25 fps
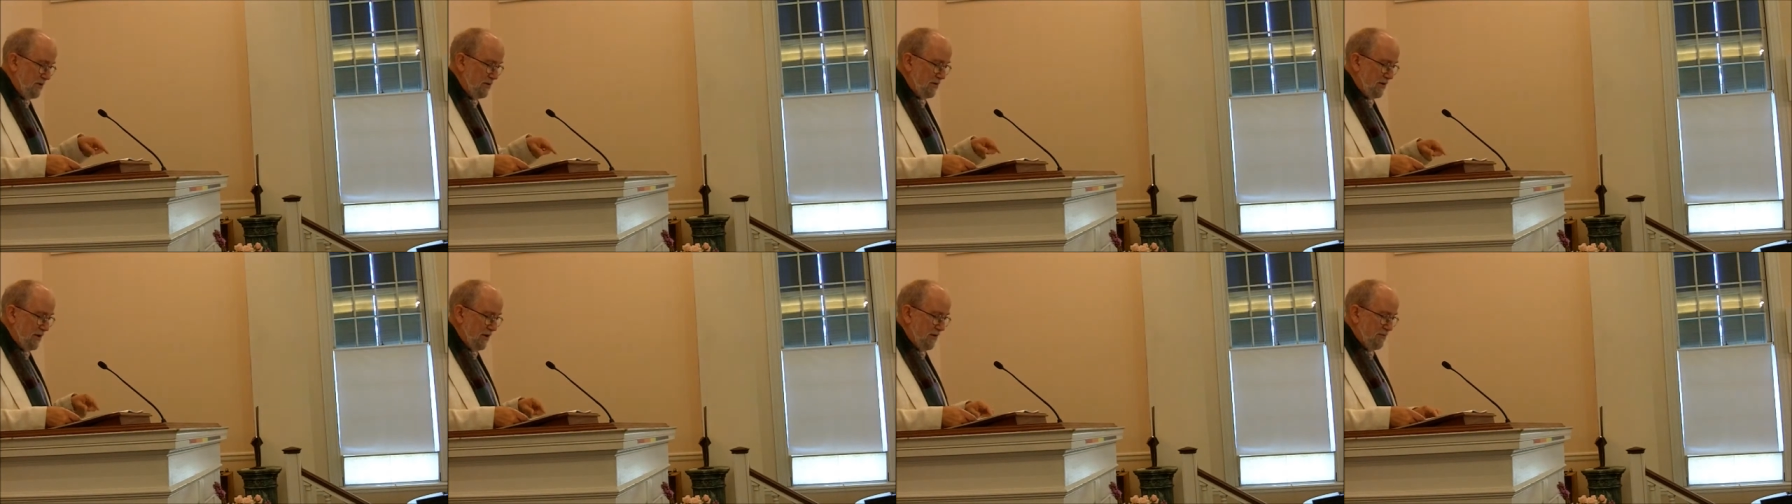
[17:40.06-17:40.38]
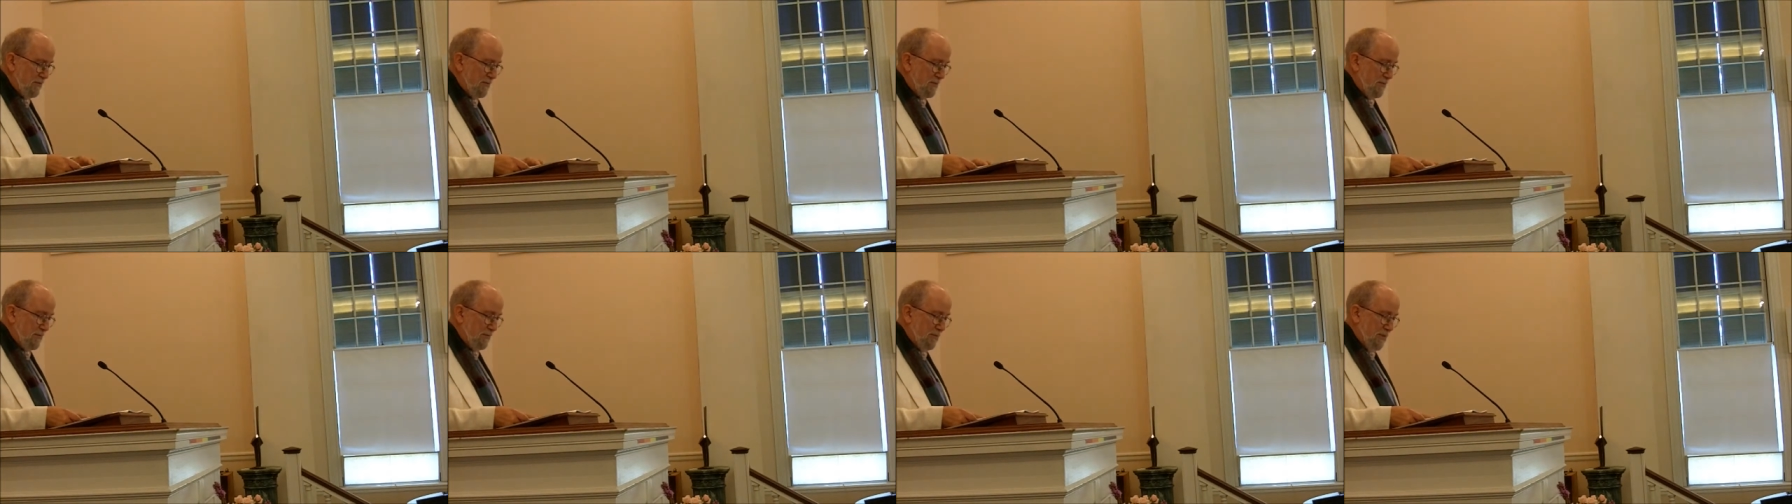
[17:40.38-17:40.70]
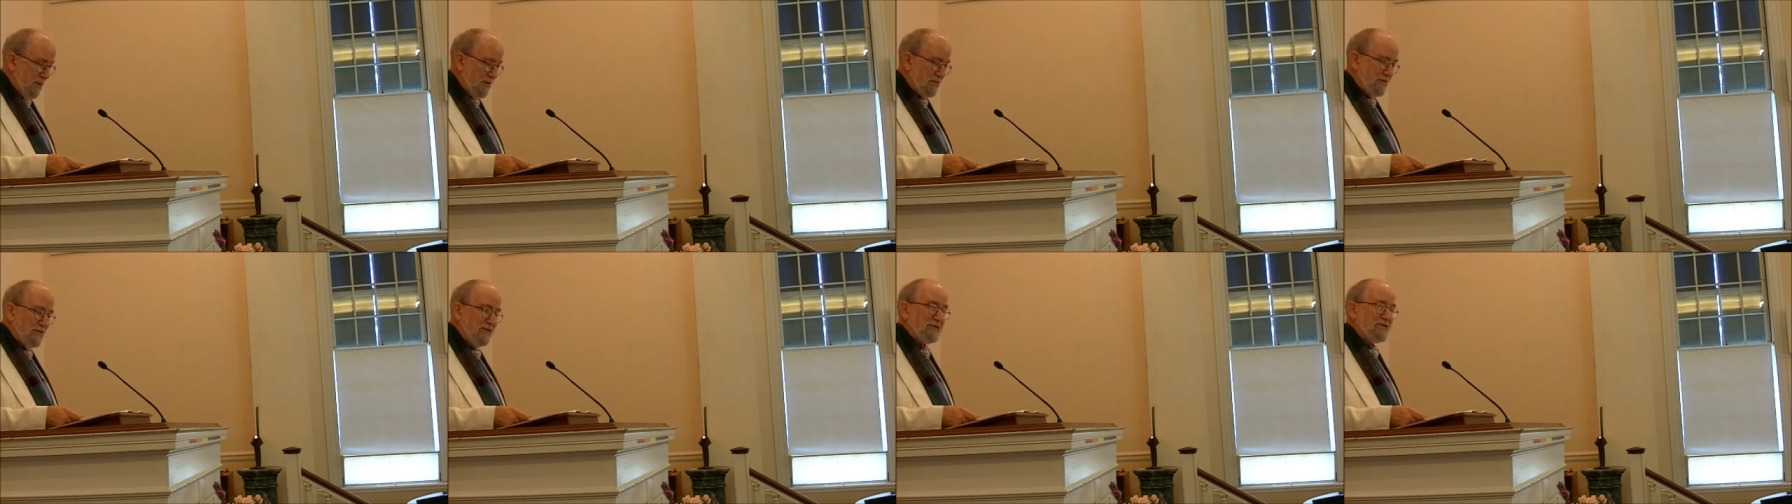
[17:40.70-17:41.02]
new government
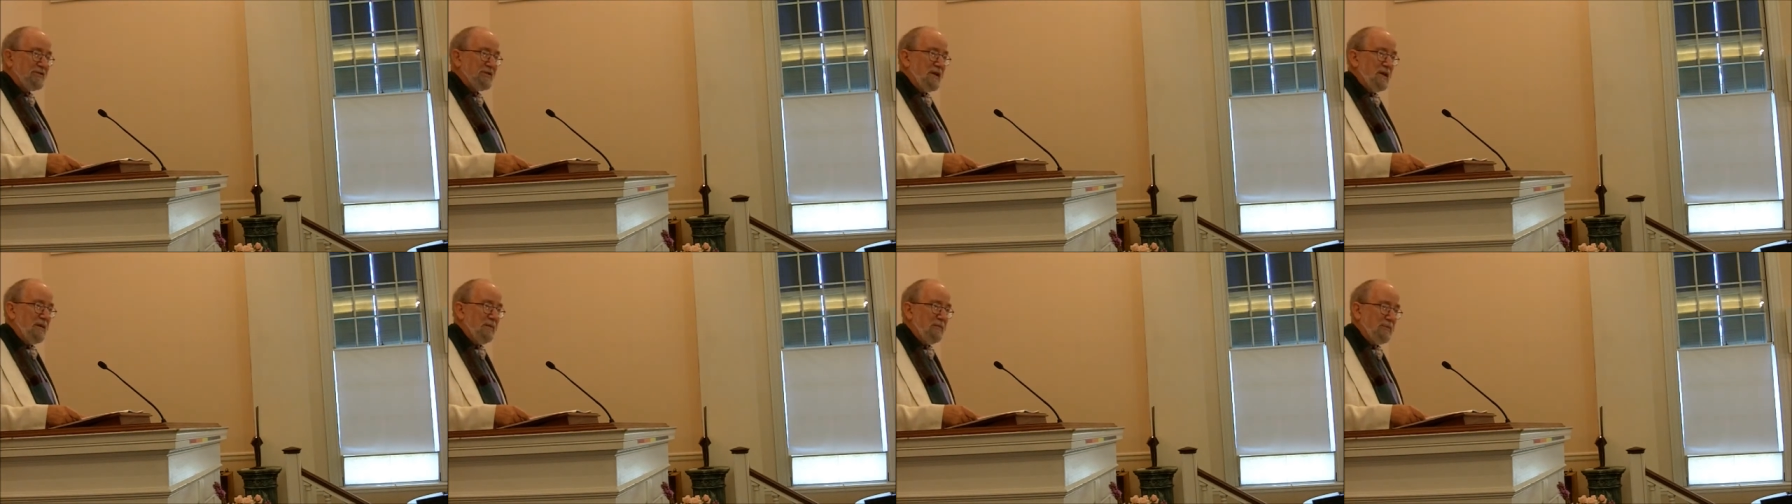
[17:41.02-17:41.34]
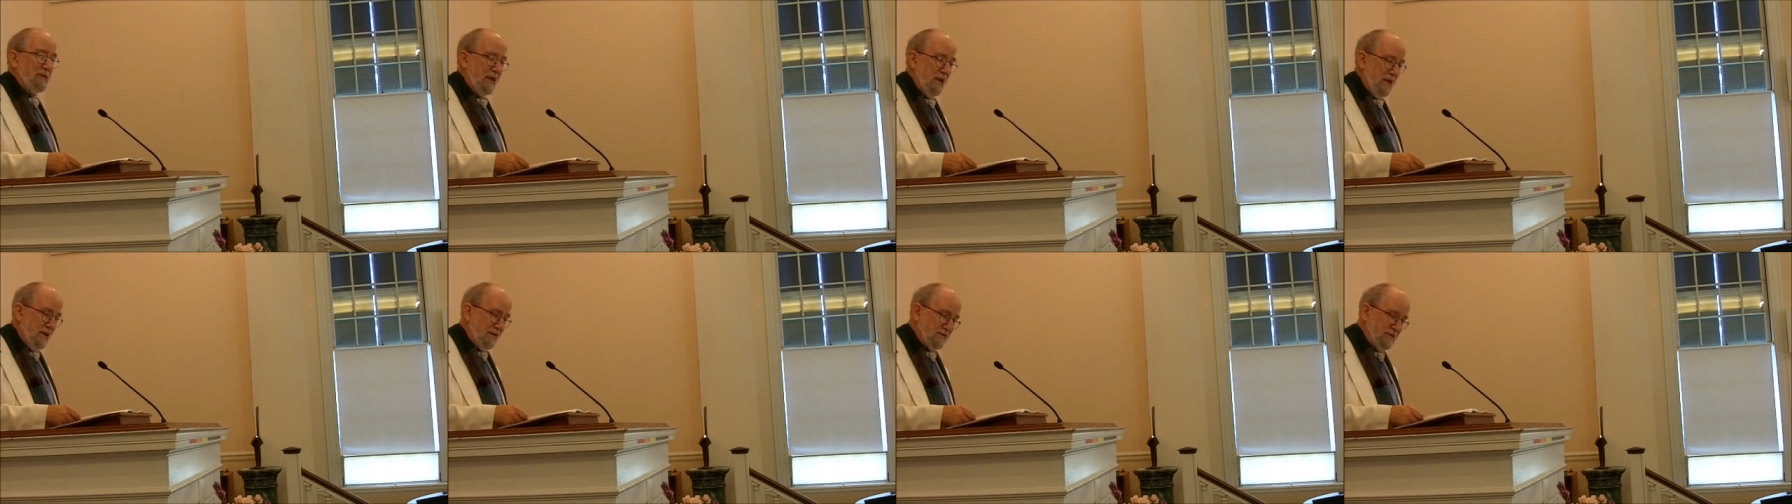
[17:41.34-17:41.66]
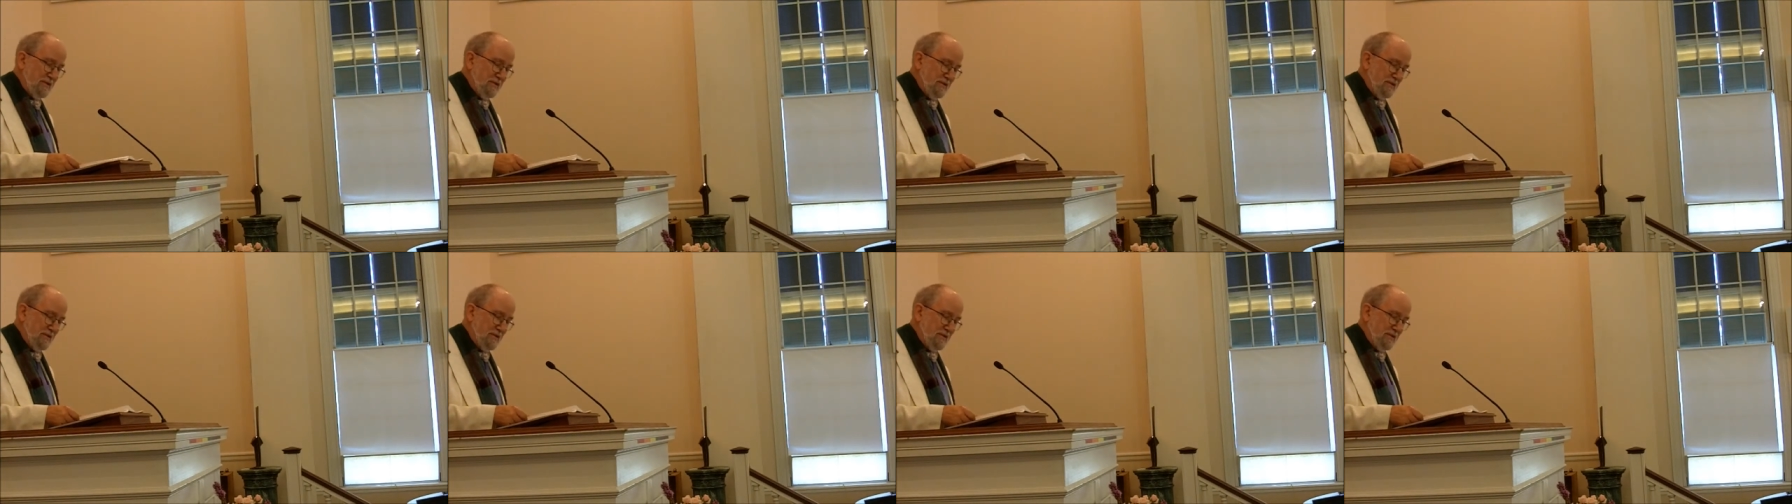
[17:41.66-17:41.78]
bought the same lands